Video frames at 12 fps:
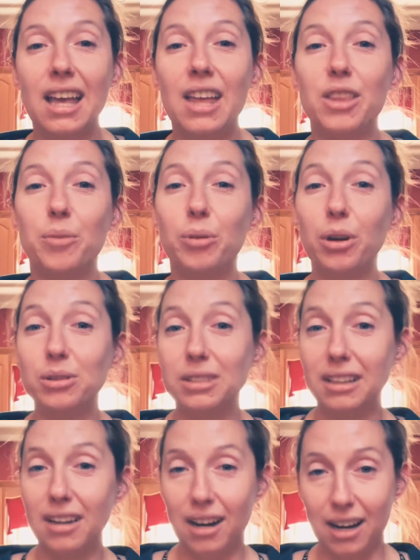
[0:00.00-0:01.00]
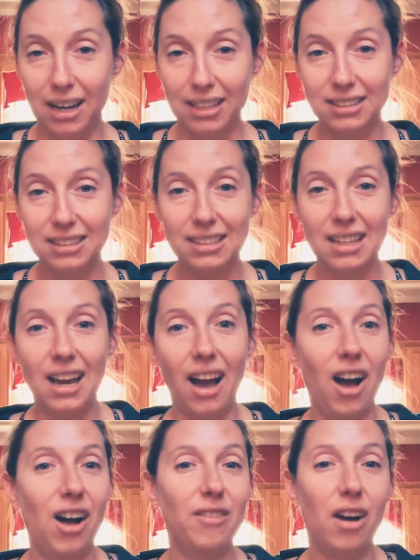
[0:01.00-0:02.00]
the pros and cons
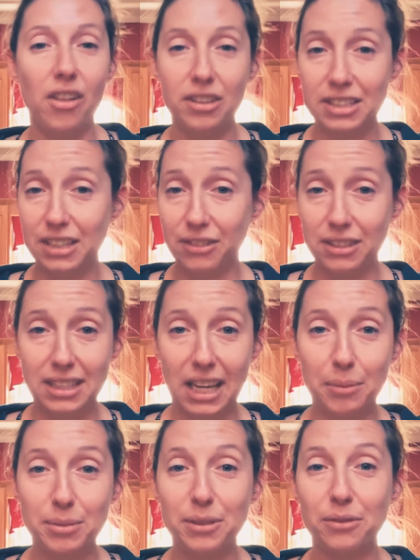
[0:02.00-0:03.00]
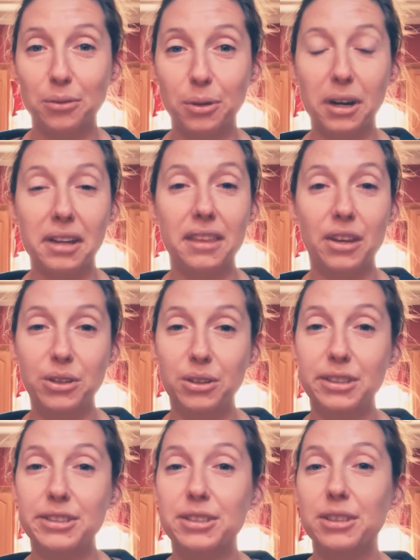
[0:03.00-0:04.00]
of all the different types of work that you
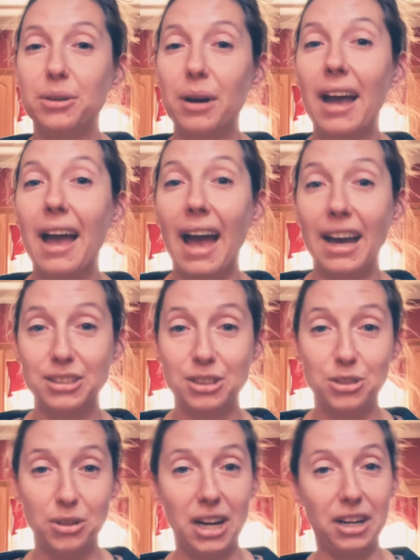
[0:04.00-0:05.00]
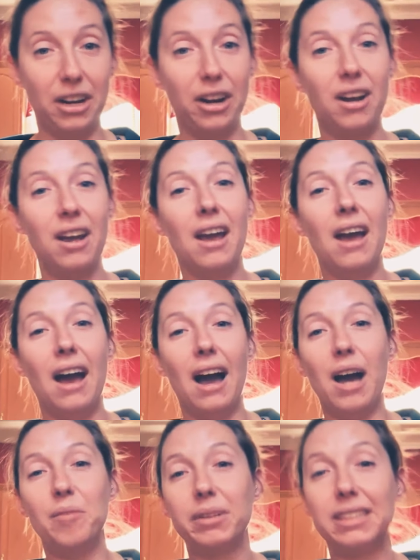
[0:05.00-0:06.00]
can do as a trainer,
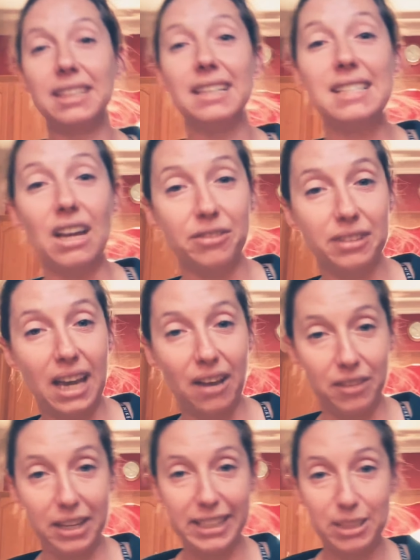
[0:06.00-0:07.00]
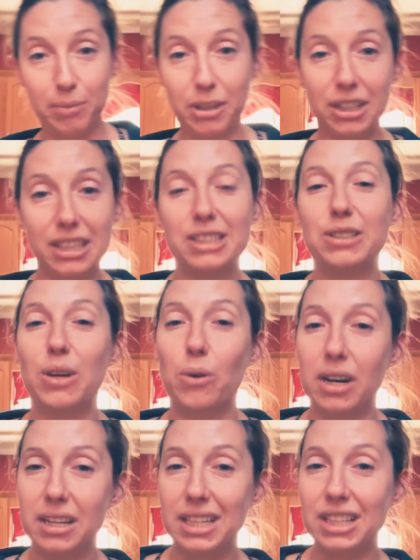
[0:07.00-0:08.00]
because I definitely have the experience, so I
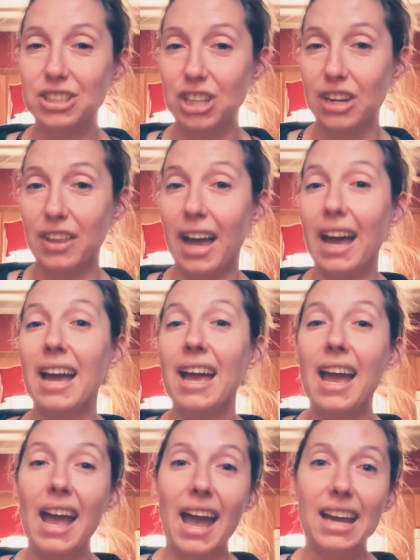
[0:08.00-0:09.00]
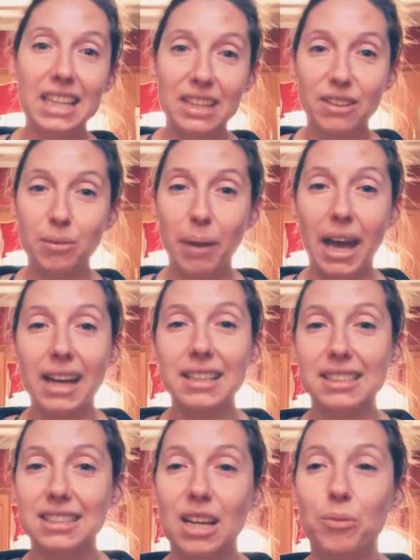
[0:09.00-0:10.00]
wanted to share that and give it back
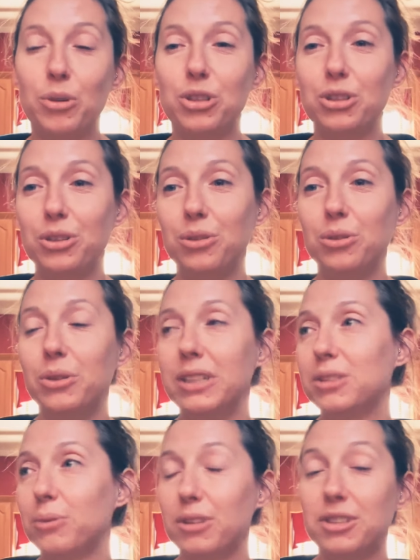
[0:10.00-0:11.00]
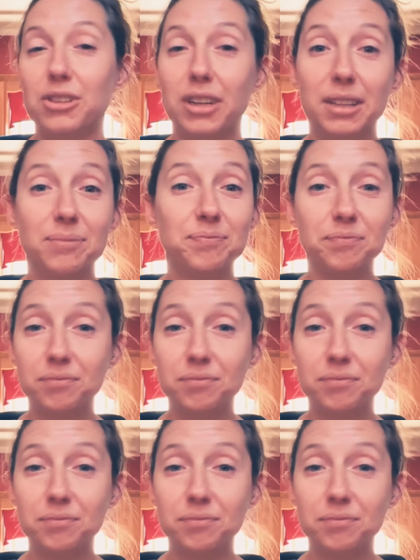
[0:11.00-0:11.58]
to someone who is wondering